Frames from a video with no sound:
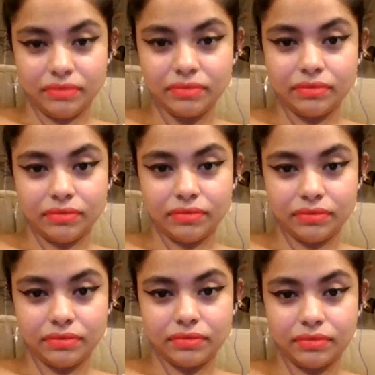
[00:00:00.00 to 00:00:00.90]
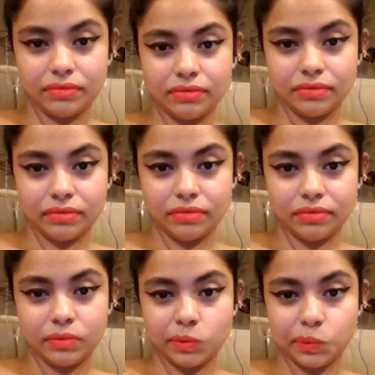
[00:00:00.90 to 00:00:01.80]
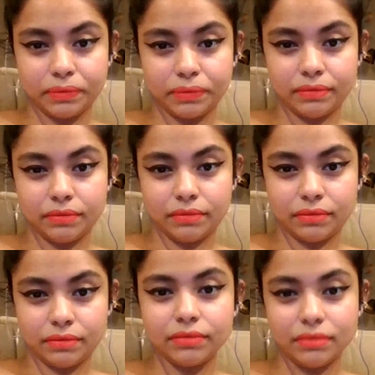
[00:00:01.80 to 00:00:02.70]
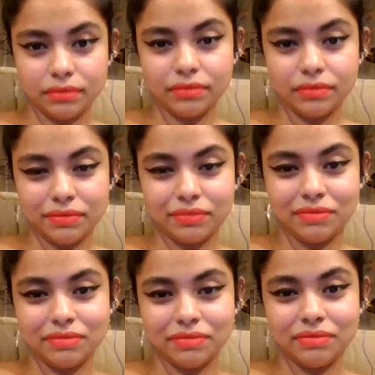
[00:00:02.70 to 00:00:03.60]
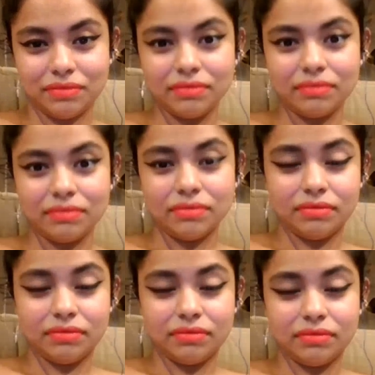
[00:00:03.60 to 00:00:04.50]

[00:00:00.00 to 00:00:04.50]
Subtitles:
No words are spoken by the person on screen.